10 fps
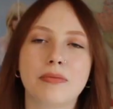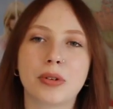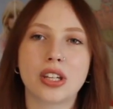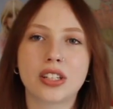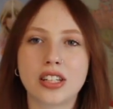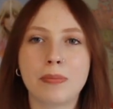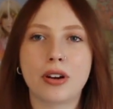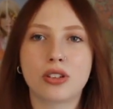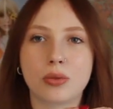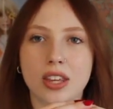But the
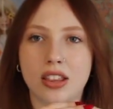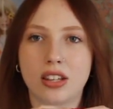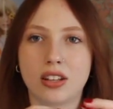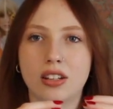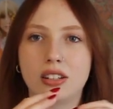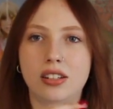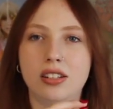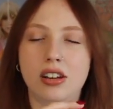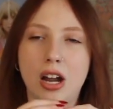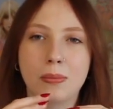slippers with like the
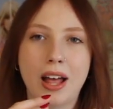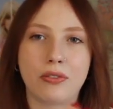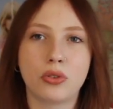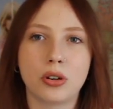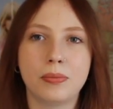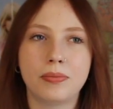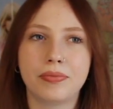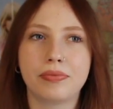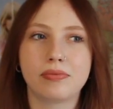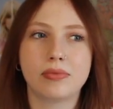
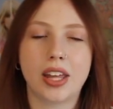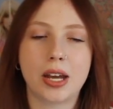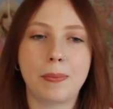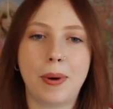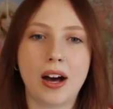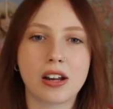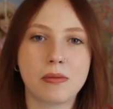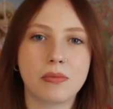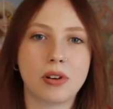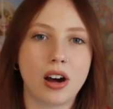non-platform like
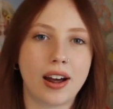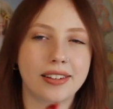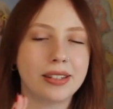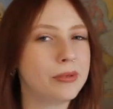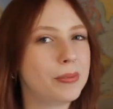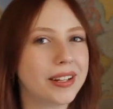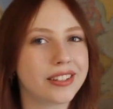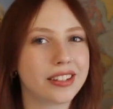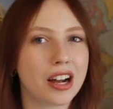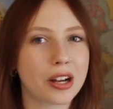bottom, I seem to be in
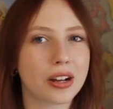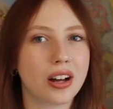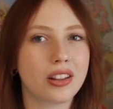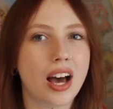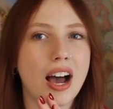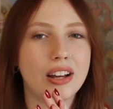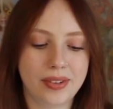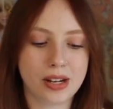stock a lot.